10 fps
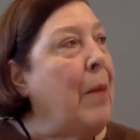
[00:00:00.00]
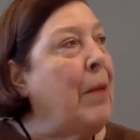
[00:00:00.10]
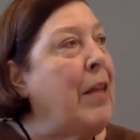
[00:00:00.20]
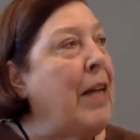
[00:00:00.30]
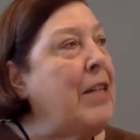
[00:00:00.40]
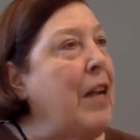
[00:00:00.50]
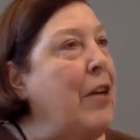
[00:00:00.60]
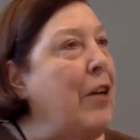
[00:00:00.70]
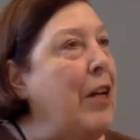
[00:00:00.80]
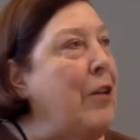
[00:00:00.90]
but that's how
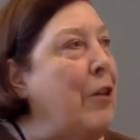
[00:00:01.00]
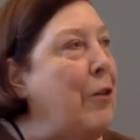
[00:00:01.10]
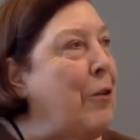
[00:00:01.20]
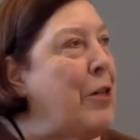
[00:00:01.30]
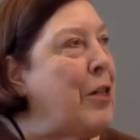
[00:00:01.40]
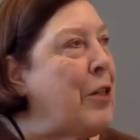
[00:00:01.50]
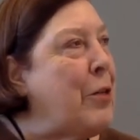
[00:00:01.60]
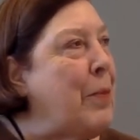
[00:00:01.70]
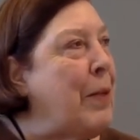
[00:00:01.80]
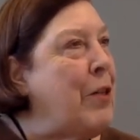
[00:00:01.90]
you get to
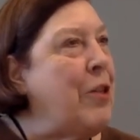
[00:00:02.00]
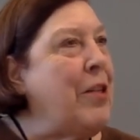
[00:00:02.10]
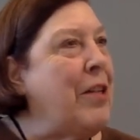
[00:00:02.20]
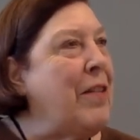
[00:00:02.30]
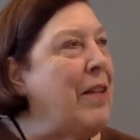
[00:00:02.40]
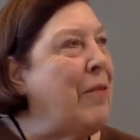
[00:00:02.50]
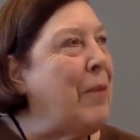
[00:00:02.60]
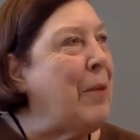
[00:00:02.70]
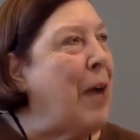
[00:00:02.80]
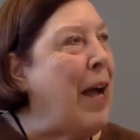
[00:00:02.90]
thirty-six speeches and,
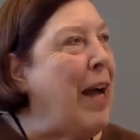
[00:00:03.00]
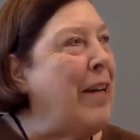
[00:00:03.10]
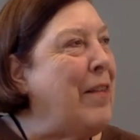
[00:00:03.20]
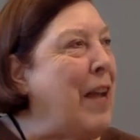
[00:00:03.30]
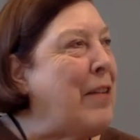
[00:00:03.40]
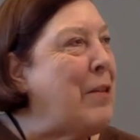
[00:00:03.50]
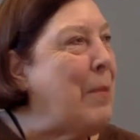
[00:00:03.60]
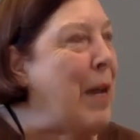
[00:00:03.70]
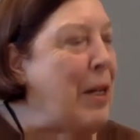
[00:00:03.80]
from God, and that's the